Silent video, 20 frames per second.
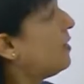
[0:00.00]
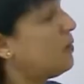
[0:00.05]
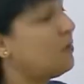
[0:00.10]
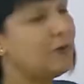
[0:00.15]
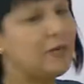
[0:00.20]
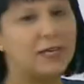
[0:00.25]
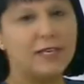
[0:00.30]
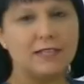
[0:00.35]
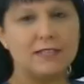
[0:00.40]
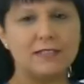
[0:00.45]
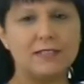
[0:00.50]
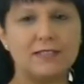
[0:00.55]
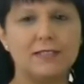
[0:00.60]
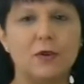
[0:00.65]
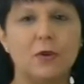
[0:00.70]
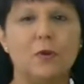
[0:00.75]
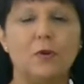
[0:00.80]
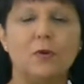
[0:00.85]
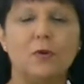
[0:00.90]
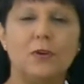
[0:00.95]
Okay,
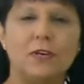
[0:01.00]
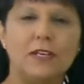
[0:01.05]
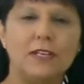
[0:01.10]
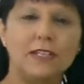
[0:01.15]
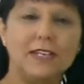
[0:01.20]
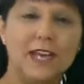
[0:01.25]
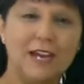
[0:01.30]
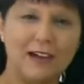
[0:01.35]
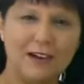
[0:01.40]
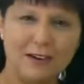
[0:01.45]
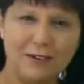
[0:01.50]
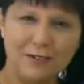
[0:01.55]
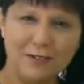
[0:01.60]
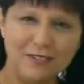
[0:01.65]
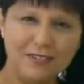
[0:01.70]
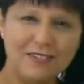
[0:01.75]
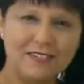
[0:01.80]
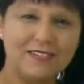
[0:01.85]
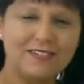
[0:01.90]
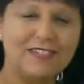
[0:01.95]
so now
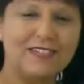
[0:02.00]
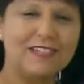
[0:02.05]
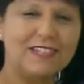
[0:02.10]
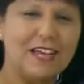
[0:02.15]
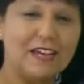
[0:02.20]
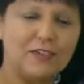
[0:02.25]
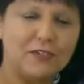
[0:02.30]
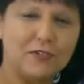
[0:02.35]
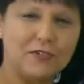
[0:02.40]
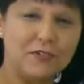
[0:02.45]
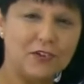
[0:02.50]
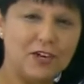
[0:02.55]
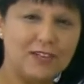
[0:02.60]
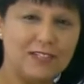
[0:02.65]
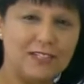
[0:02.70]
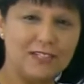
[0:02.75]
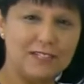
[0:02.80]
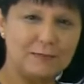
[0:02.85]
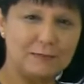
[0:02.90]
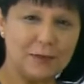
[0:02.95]
that you've got
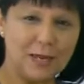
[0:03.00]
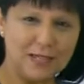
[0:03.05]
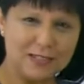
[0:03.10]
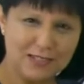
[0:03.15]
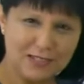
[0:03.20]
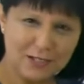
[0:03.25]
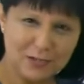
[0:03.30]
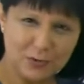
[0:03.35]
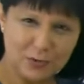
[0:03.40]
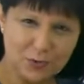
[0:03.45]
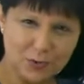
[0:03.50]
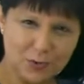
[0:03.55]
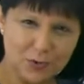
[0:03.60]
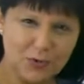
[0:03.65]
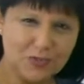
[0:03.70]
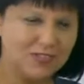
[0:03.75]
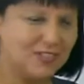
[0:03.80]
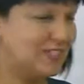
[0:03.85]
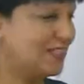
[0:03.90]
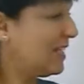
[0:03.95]
these basic
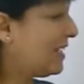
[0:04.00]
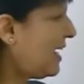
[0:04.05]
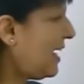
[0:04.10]
rules